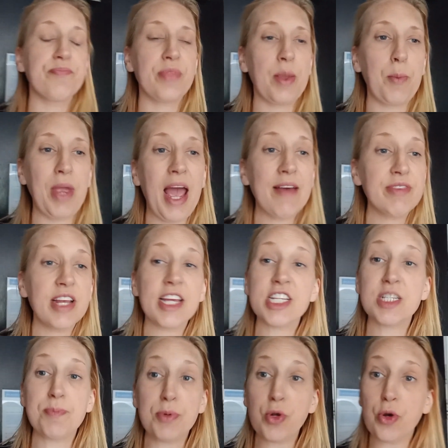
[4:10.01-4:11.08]
We haven't
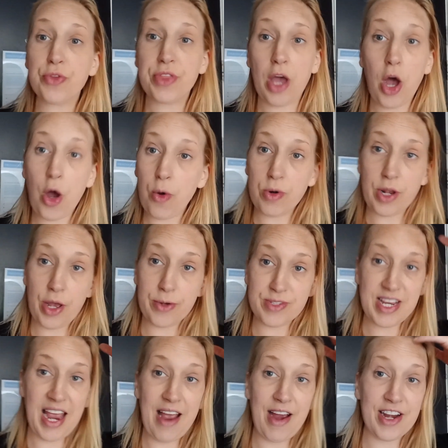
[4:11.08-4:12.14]
explored the whole
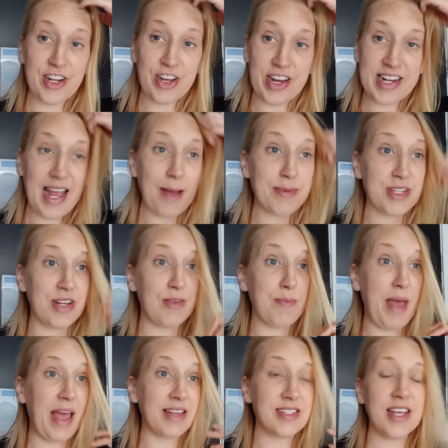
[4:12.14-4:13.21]
hotel. I look an absolute
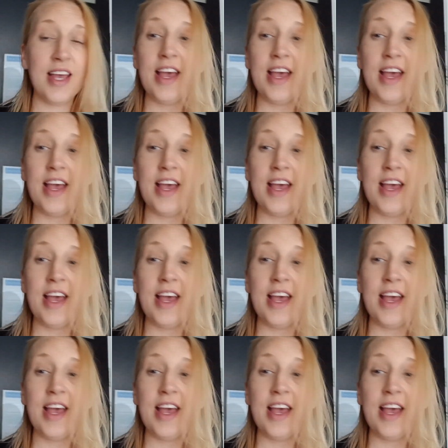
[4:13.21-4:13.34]
mess.